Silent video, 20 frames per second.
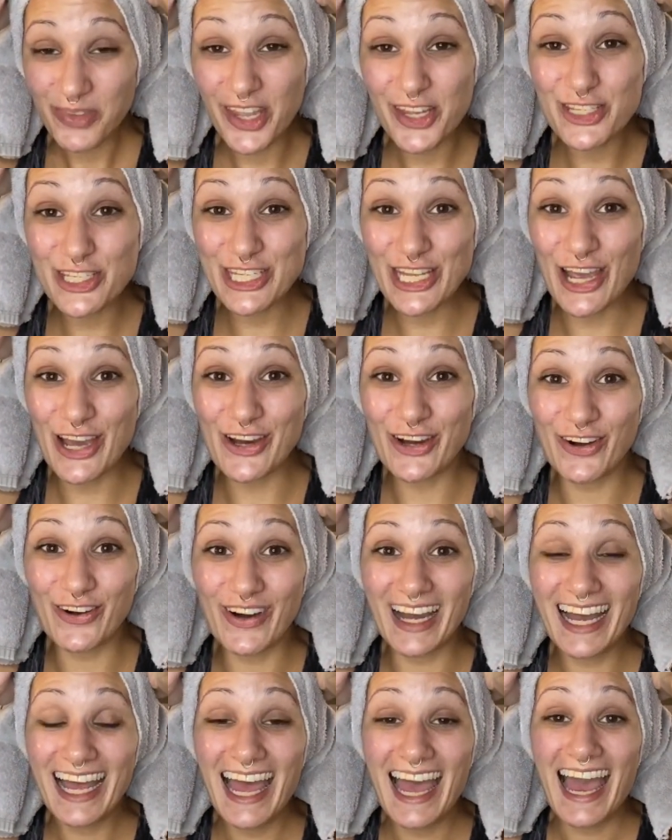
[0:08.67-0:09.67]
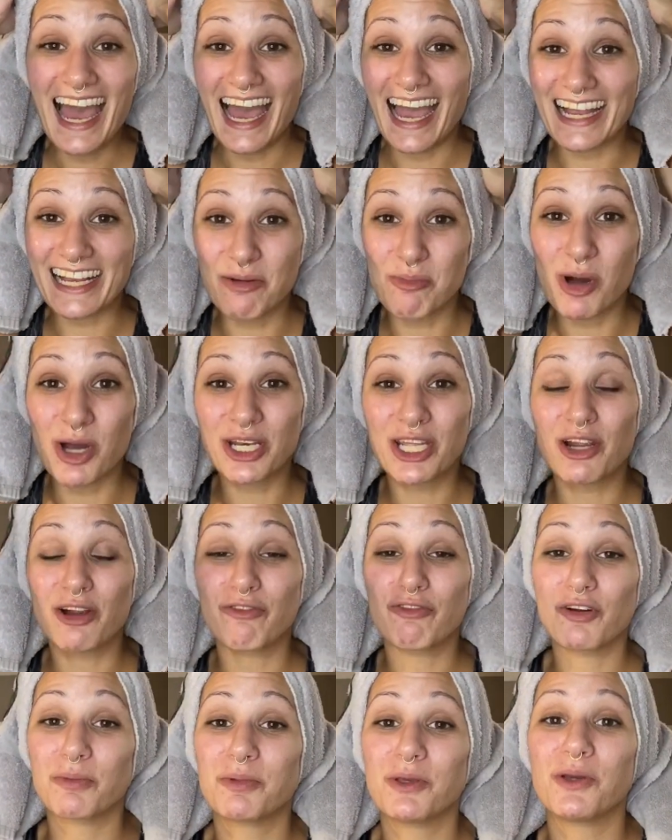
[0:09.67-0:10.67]
so I come on here
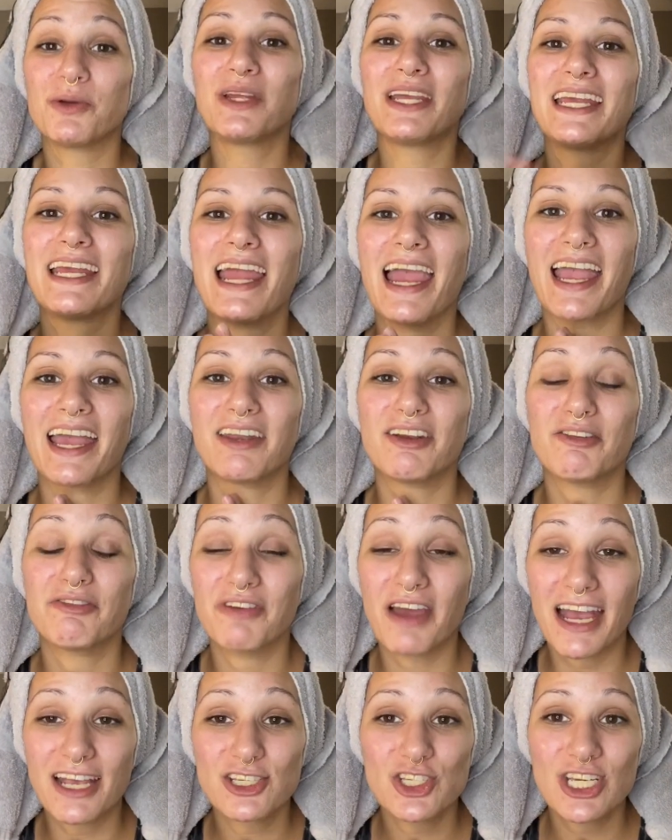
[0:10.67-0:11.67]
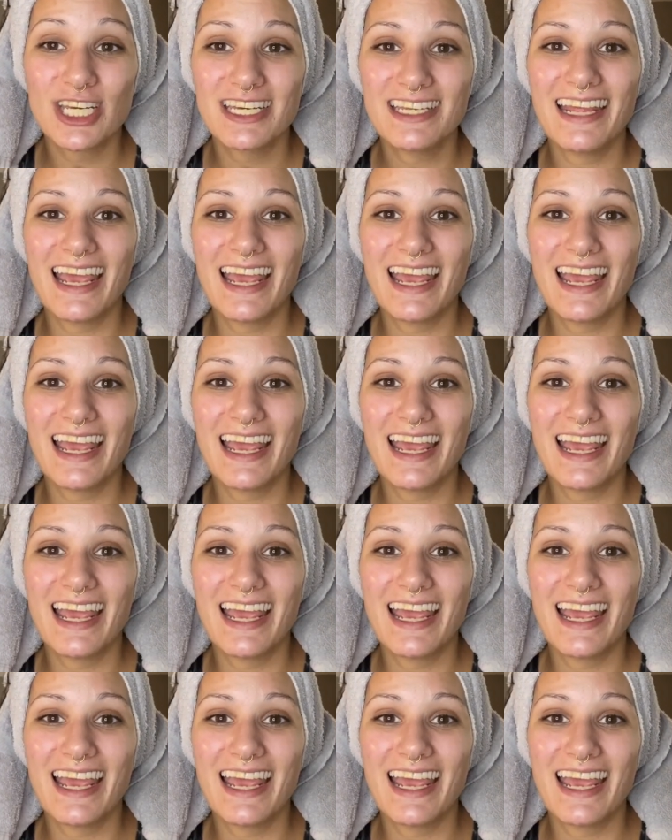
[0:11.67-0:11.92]
for beauty and fashion,